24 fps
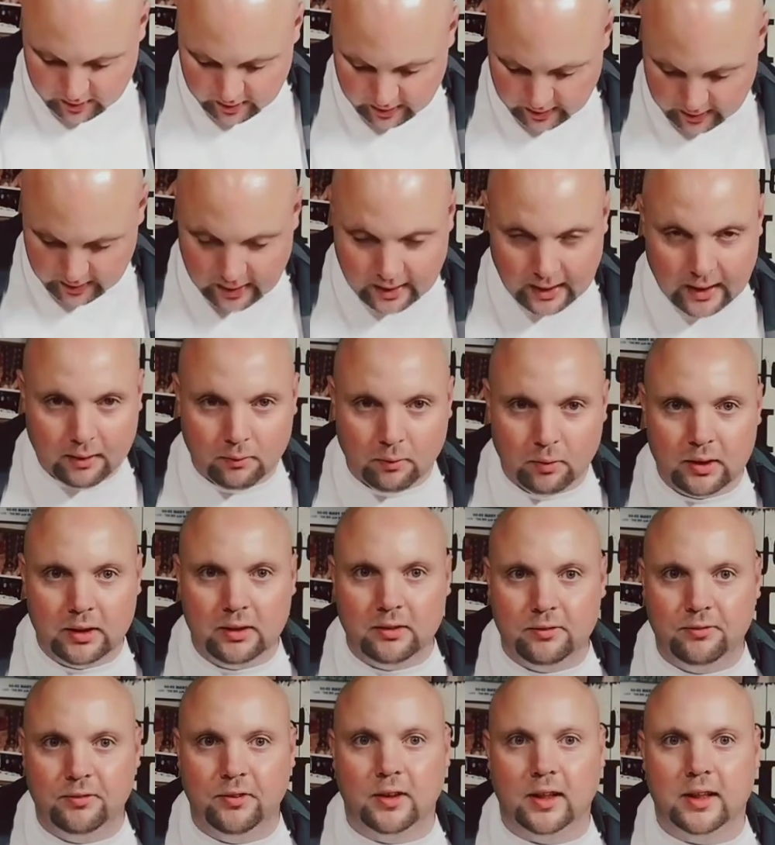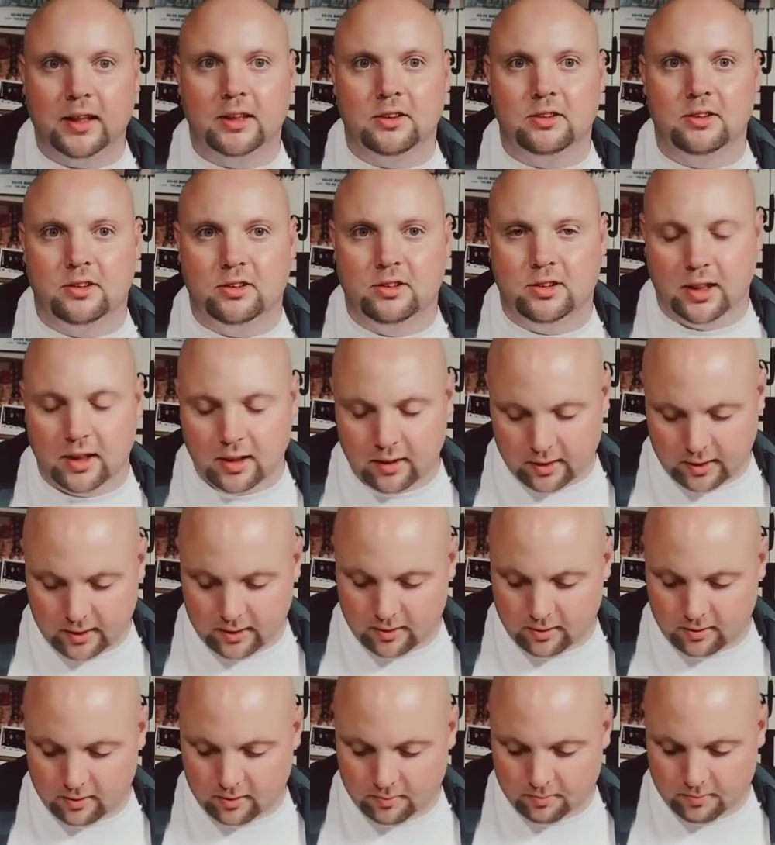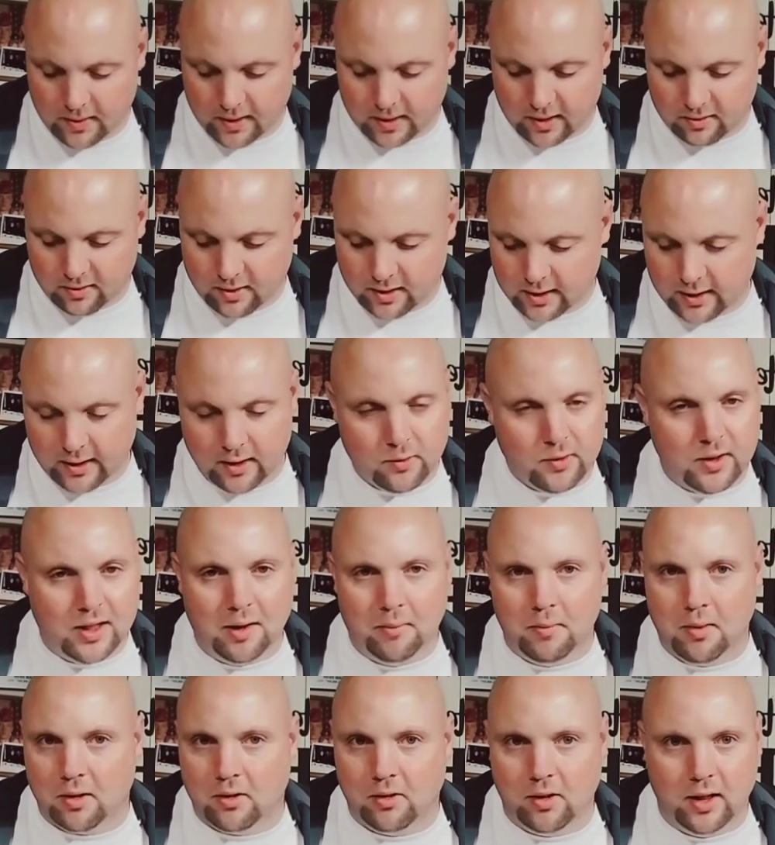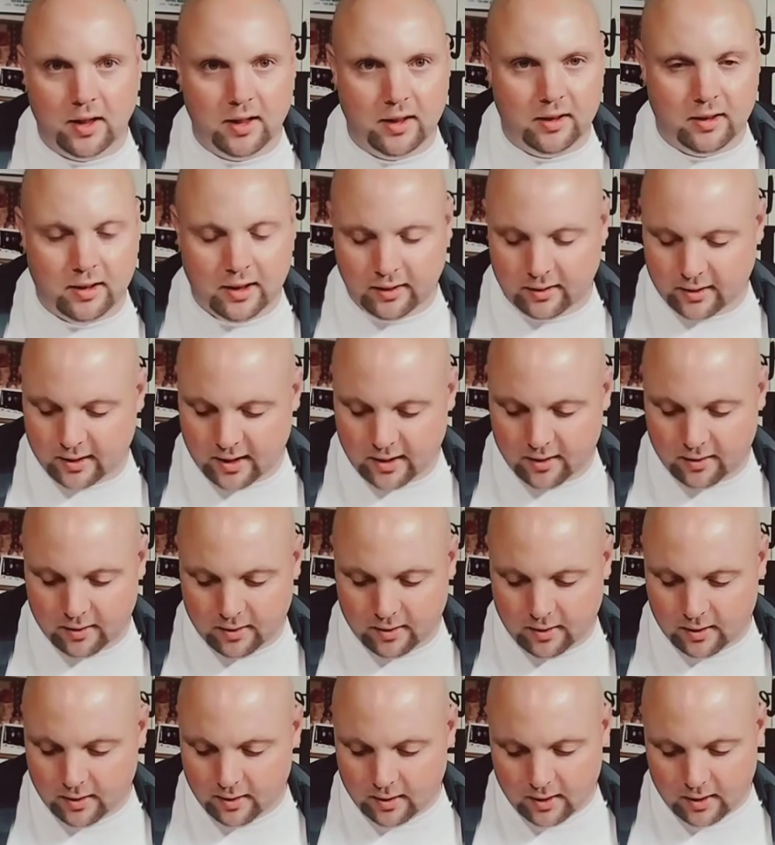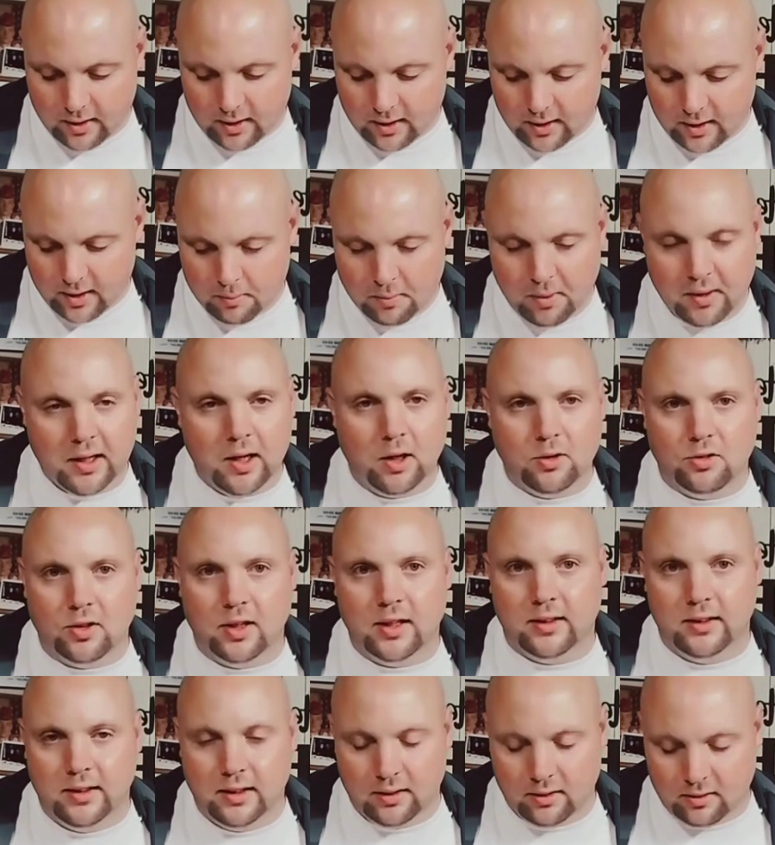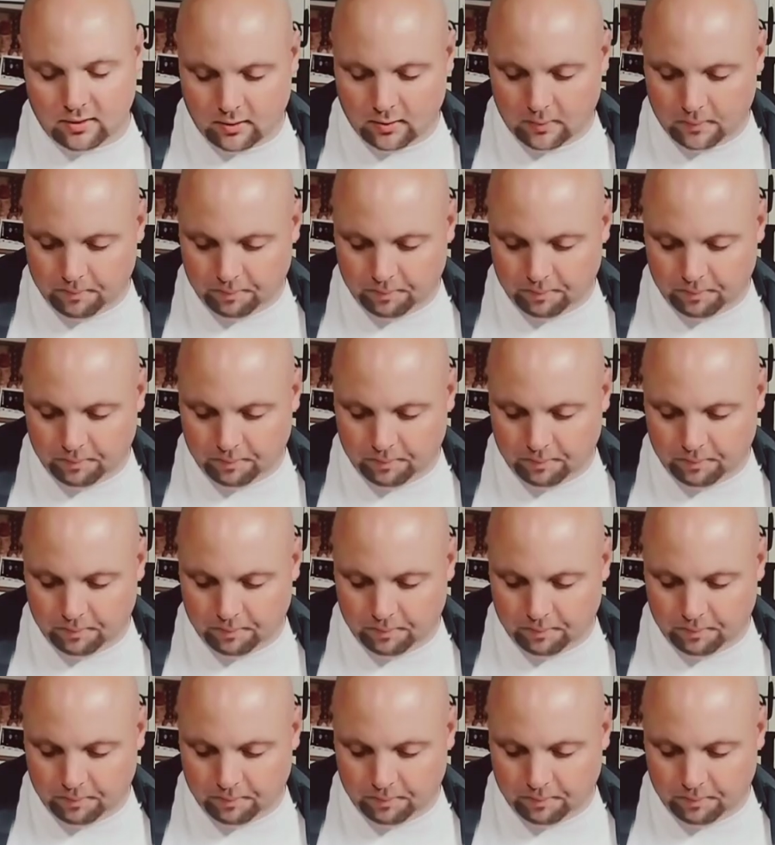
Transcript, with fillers: And I really feel like I should share this. Like I said, I don't care about credit or anything, but it goes like this.